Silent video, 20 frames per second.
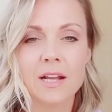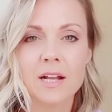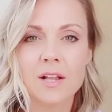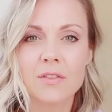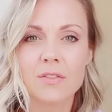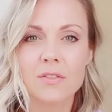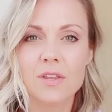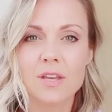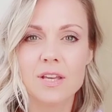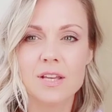
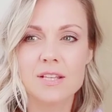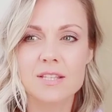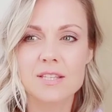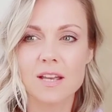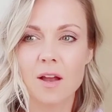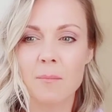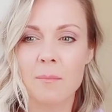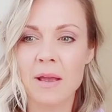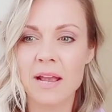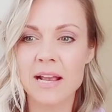these
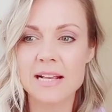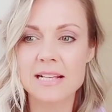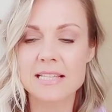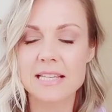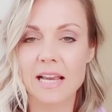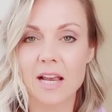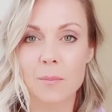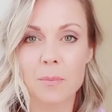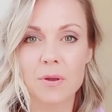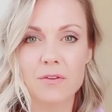amazing
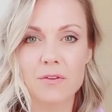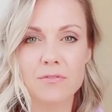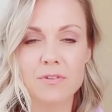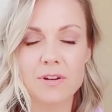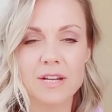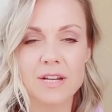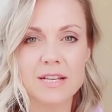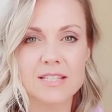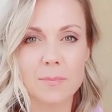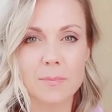
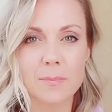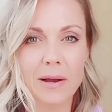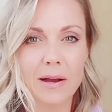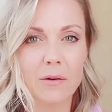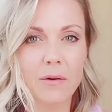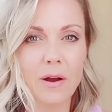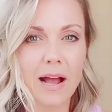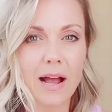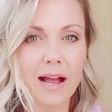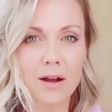epiphanies about
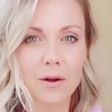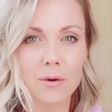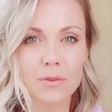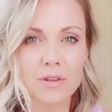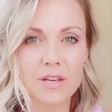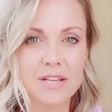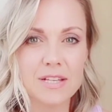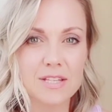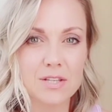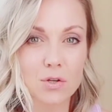how
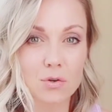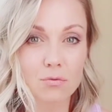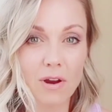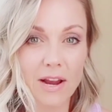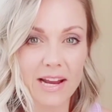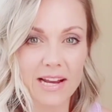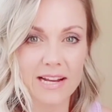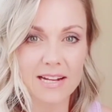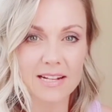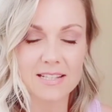these
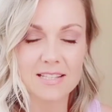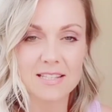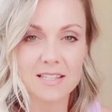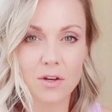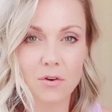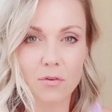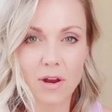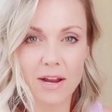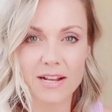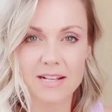greats, the
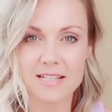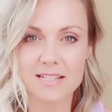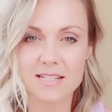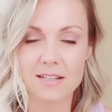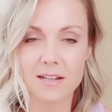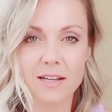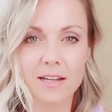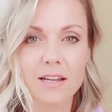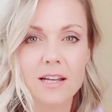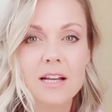greats
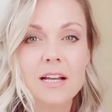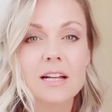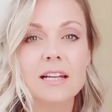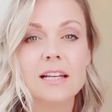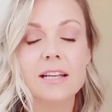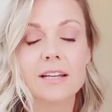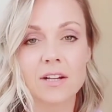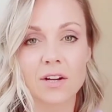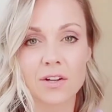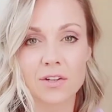like
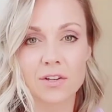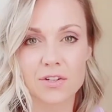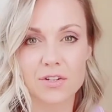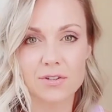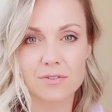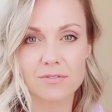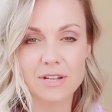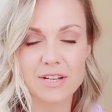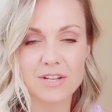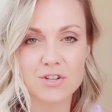Leonardo da
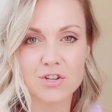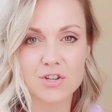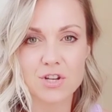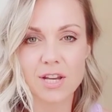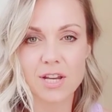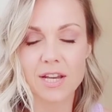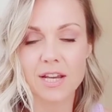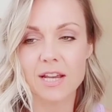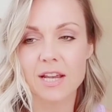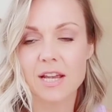
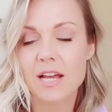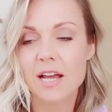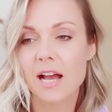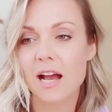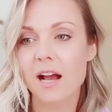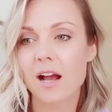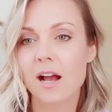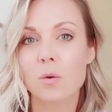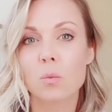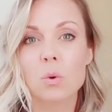Vinci,
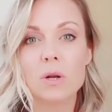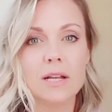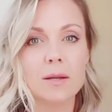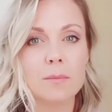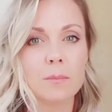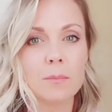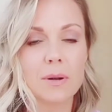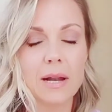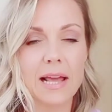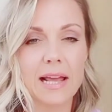William
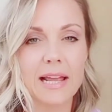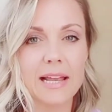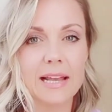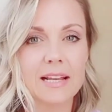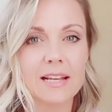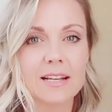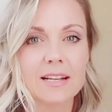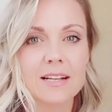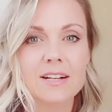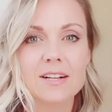
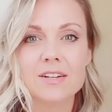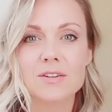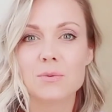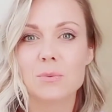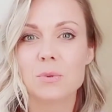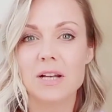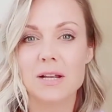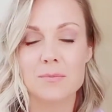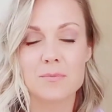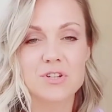Blake,
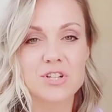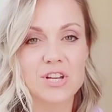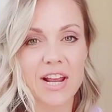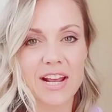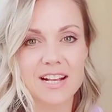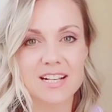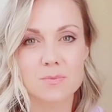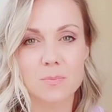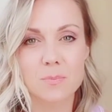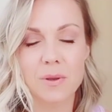William
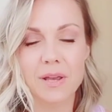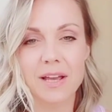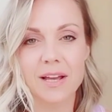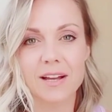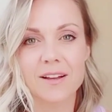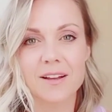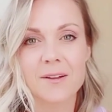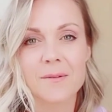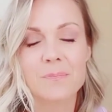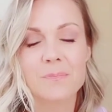Shakespeare,
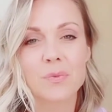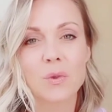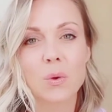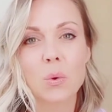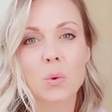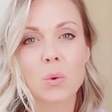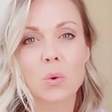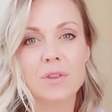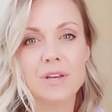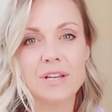
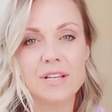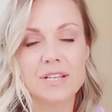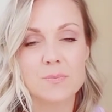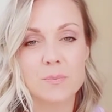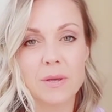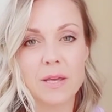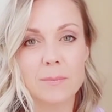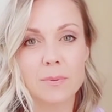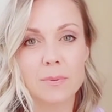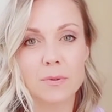all these
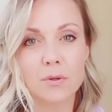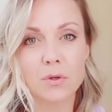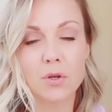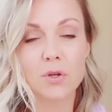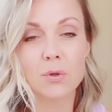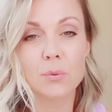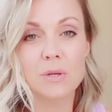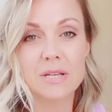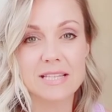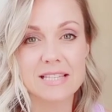people who
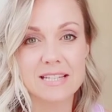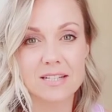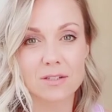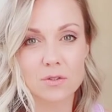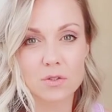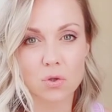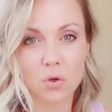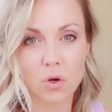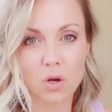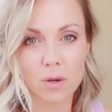we still
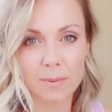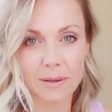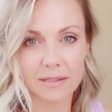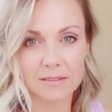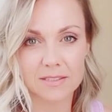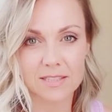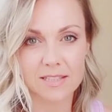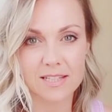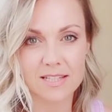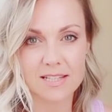talk about
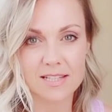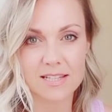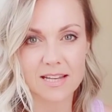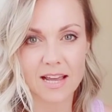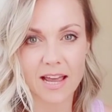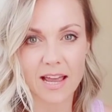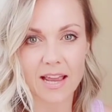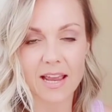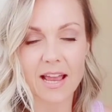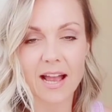to this
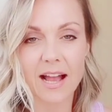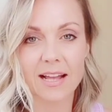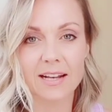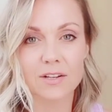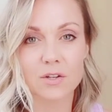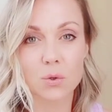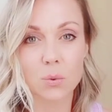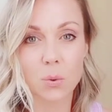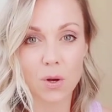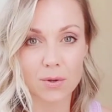day and
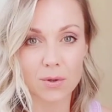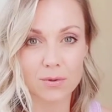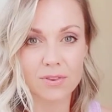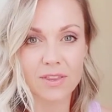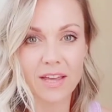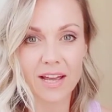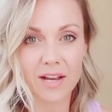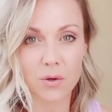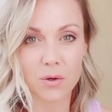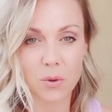quote
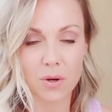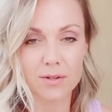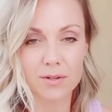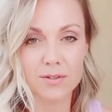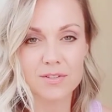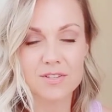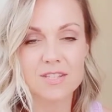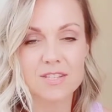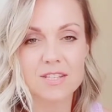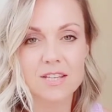their quotes,